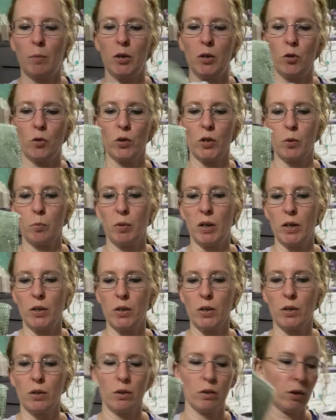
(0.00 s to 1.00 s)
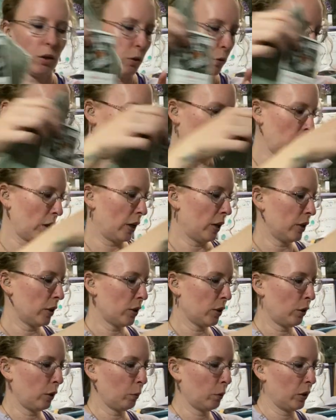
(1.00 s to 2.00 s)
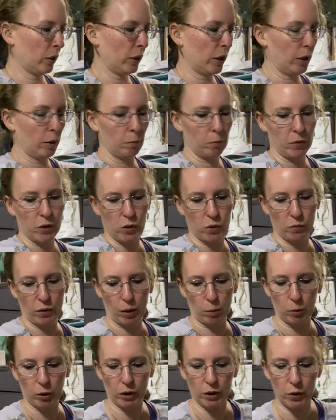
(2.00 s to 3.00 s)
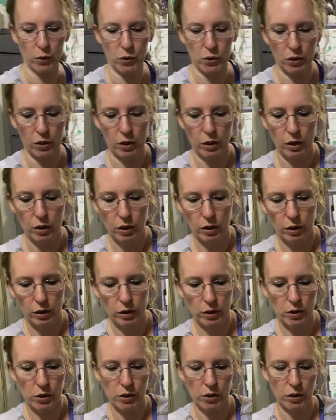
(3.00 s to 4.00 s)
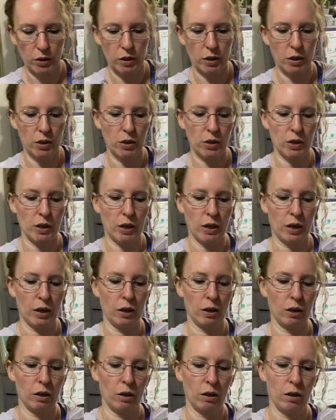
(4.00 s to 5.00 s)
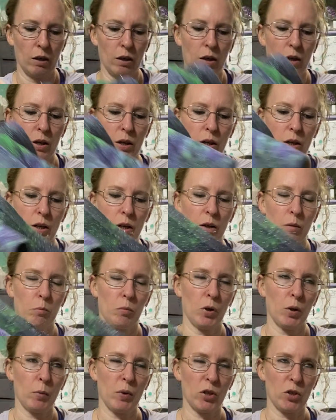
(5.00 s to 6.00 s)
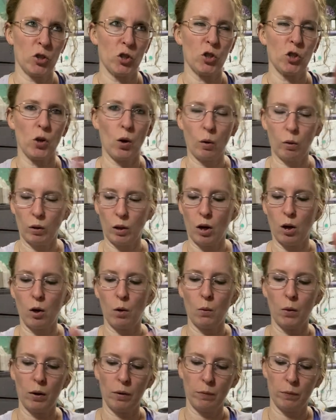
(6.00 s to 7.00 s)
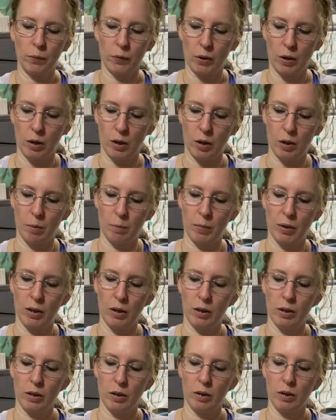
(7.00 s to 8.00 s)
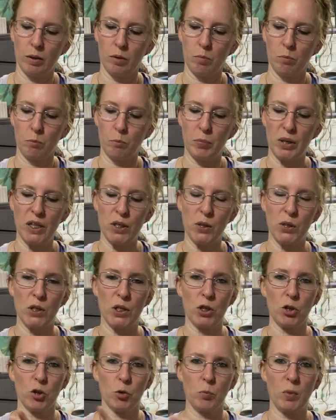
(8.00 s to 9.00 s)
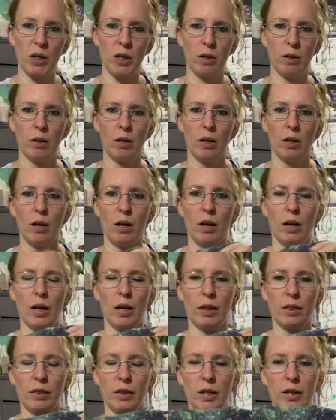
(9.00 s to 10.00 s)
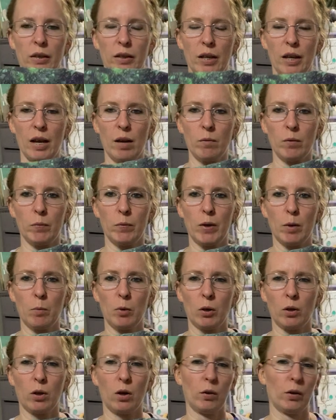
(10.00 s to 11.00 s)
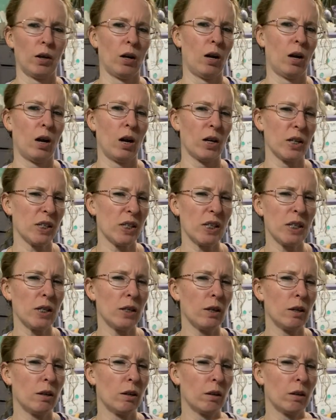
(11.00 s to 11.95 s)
Picture This Plus. Oh, sorry, I didn't tell you what name this fabric is. This is a pretty much solo from Bestitchmen. I think they have a fabric called Haunted